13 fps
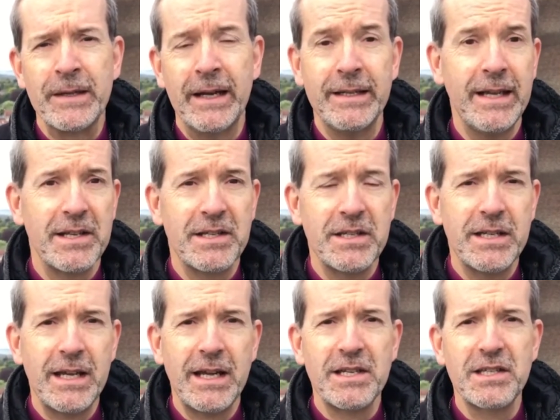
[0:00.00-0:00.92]
and yet
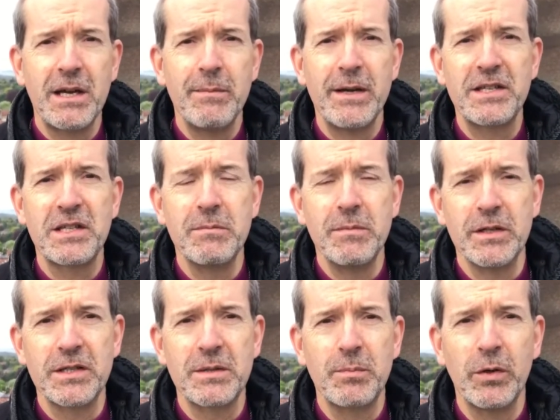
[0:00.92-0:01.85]
today some
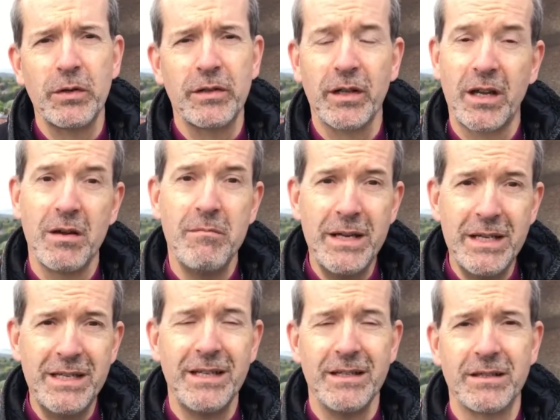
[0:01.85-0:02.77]
estimates put the
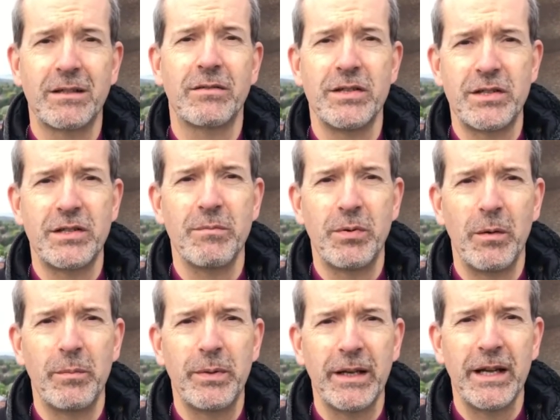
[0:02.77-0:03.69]
committed Christian
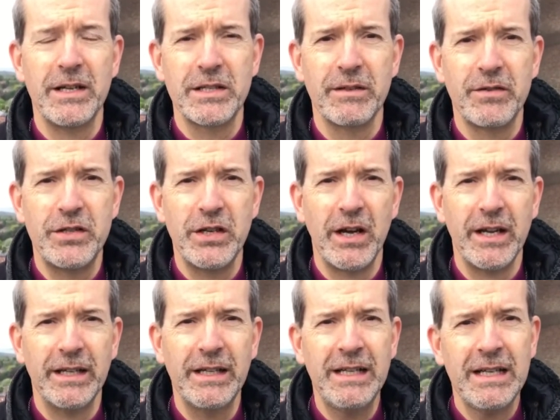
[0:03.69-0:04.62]
population of
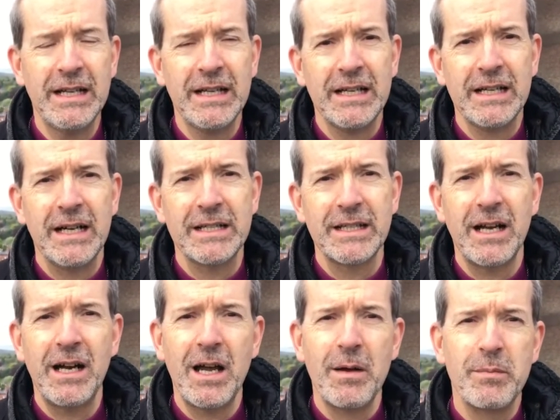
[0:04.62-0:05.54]
China at a
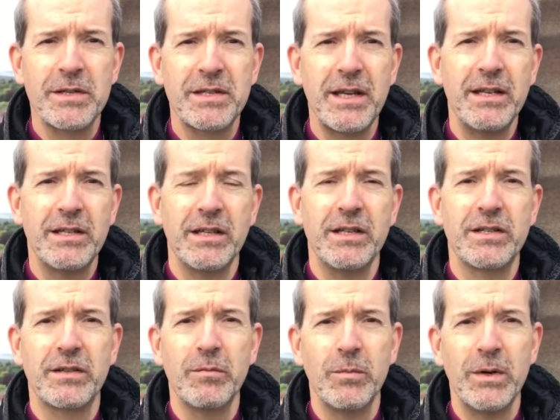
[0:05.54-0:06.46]
higher percentage
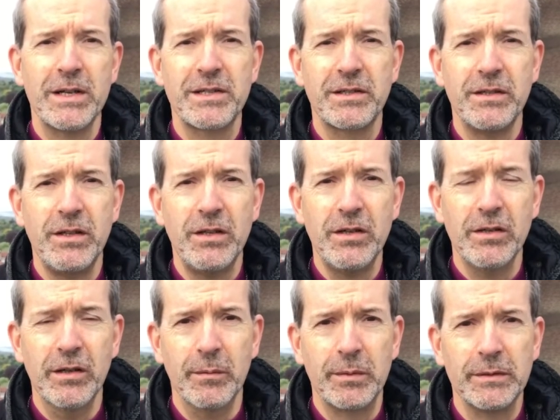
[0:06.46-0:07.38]
than Western
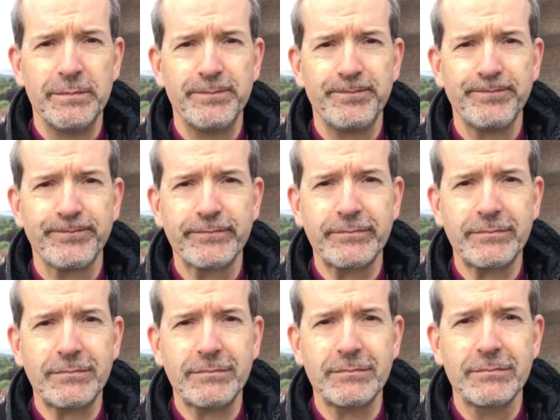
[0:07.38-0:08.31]
Europe.
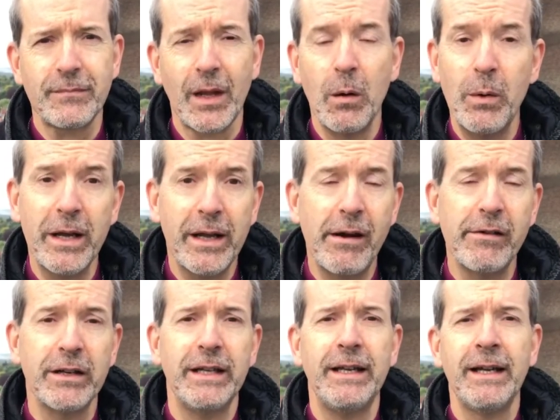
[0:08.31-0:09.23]
We're
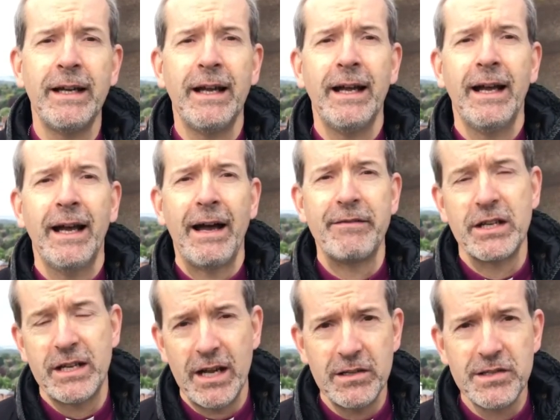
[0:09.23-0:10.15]
currently
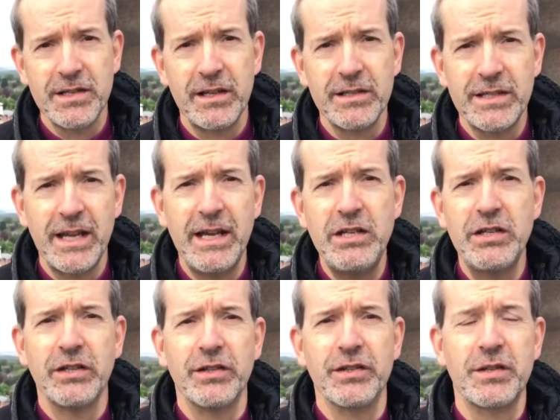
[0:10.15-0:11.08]
having
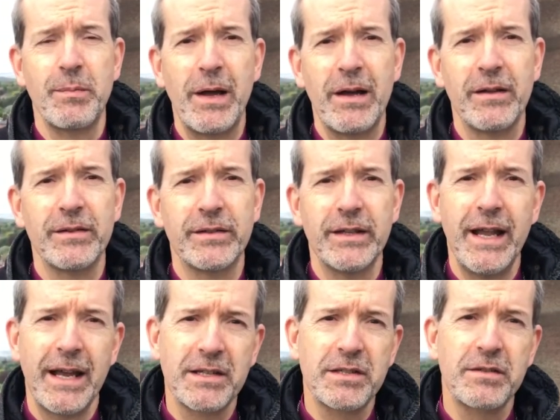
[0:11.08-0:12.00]
consultations about the
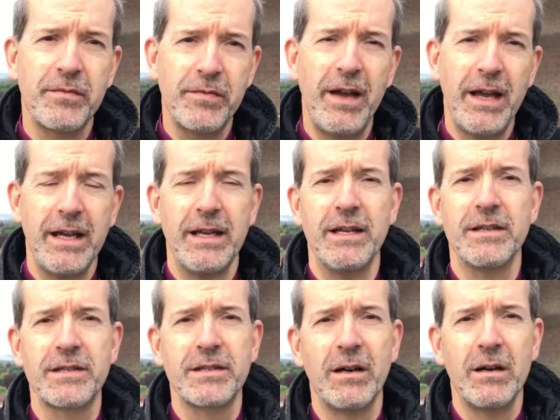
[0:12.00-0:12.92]
next
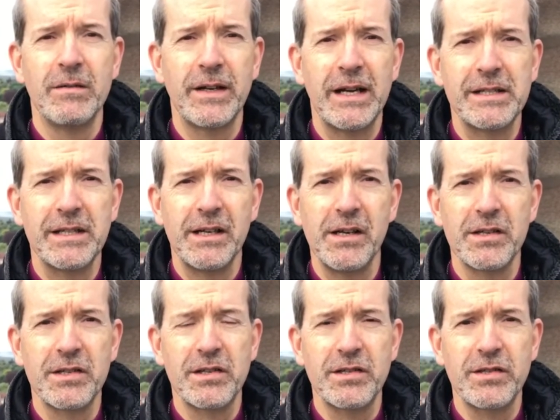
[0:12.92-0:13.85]
phase of our
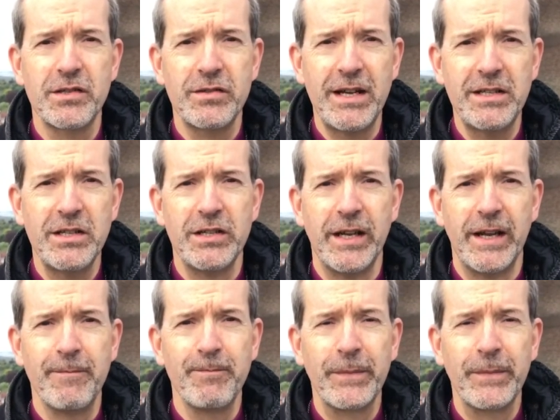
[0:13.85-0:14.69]
diocesan strategy.